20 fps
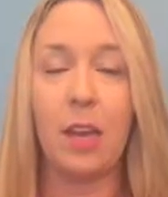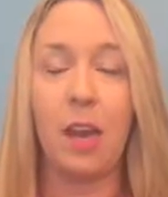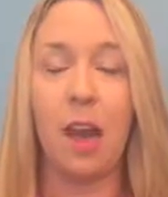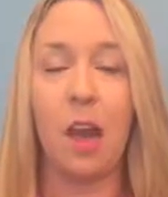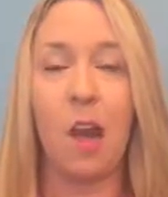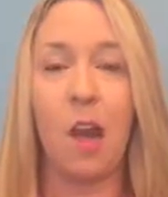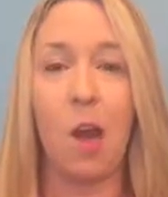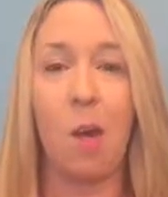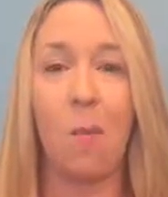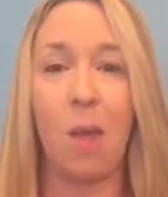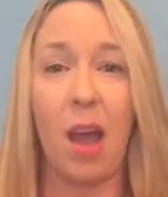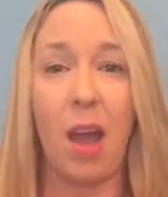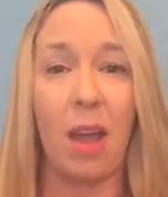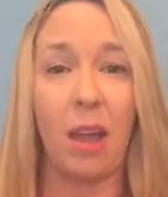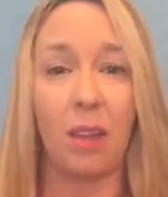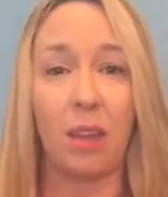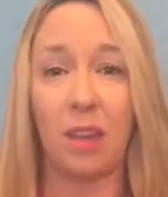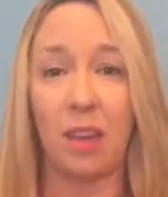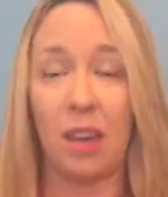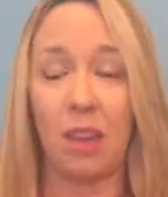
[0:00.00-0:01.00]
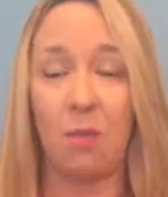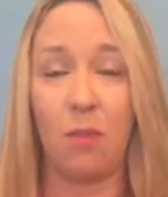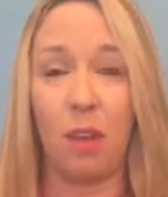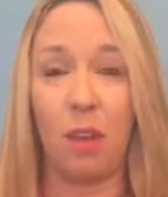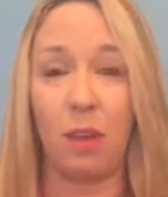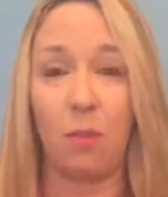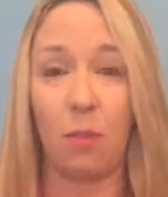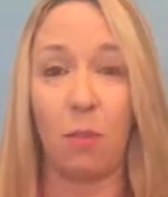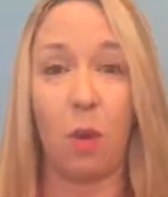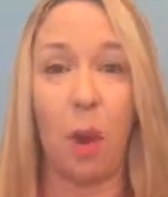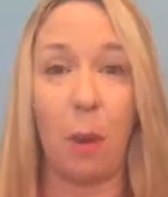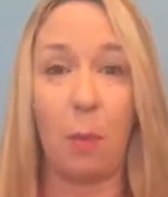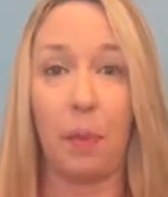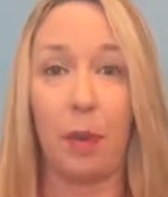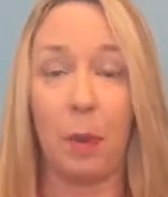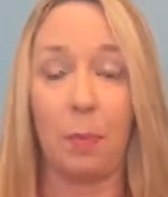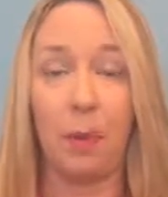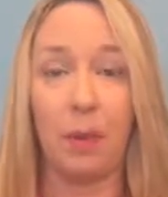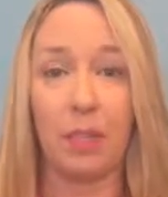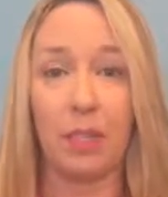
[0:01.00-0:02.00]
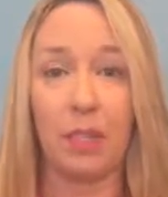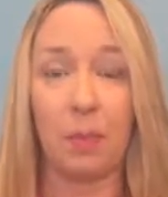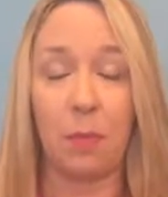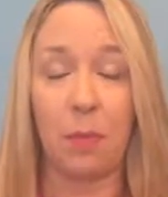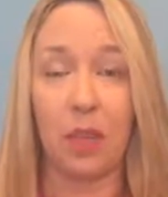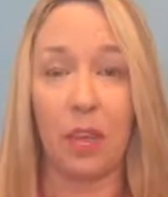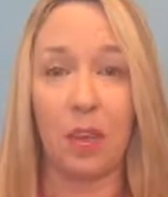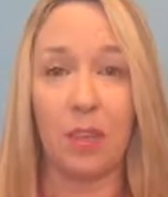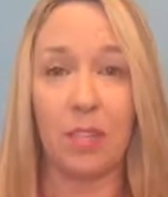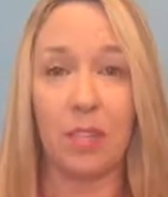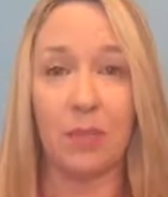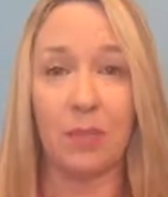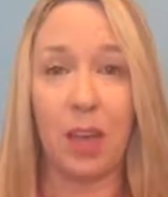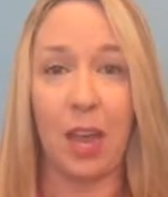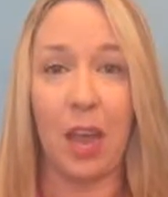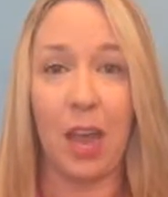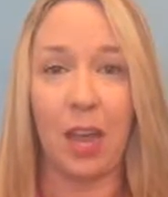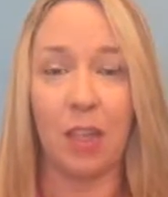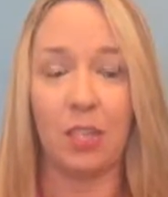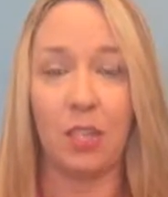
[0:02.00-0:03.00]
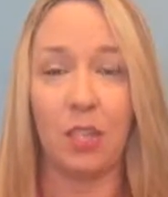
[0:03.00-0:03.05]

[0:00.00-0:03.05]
I could even prop it up on something else if I had